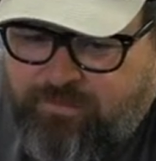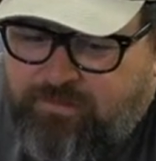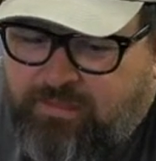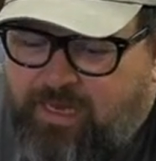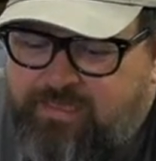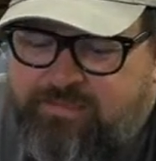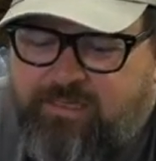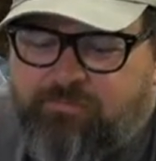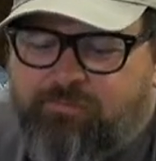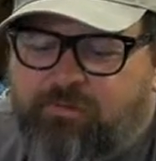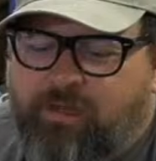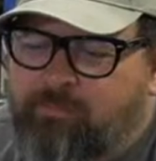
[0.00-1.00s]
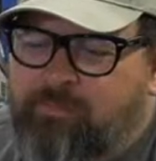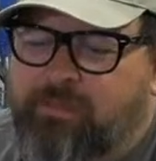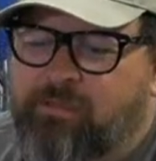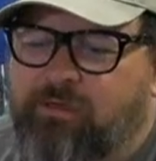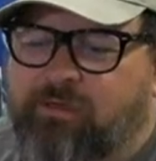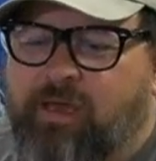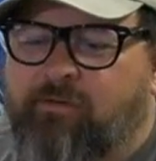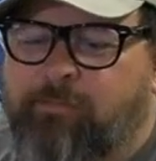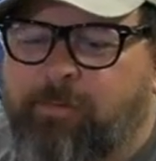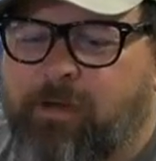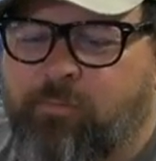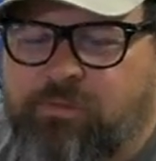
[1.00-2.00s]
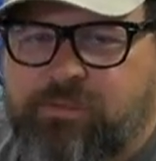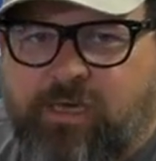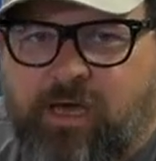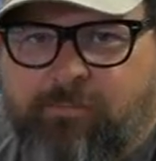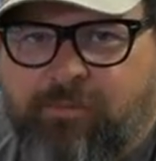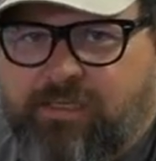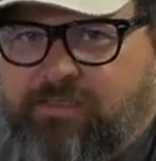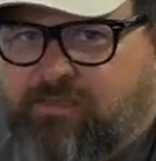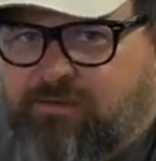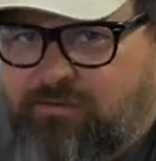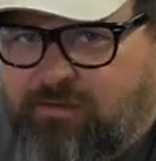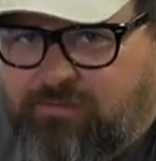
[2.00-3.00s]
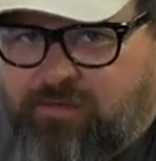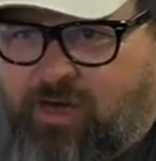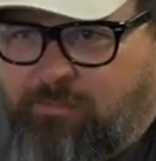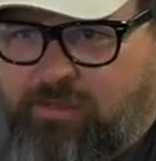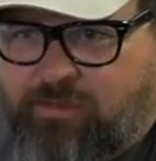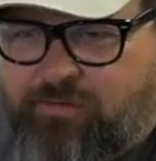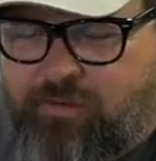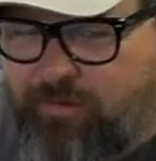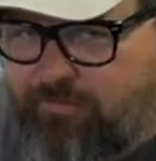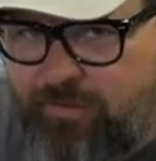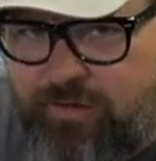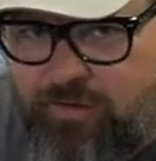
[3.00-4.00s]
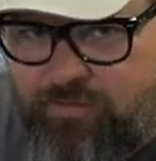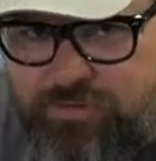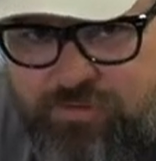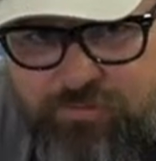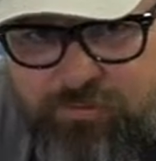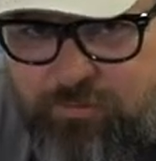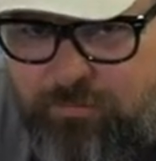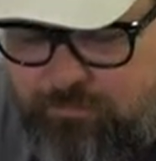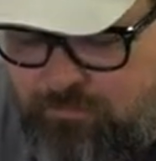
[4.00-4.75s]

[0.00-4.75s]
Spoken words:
Guys, I mean, look, everybody wants comments. You can comment on their videos too.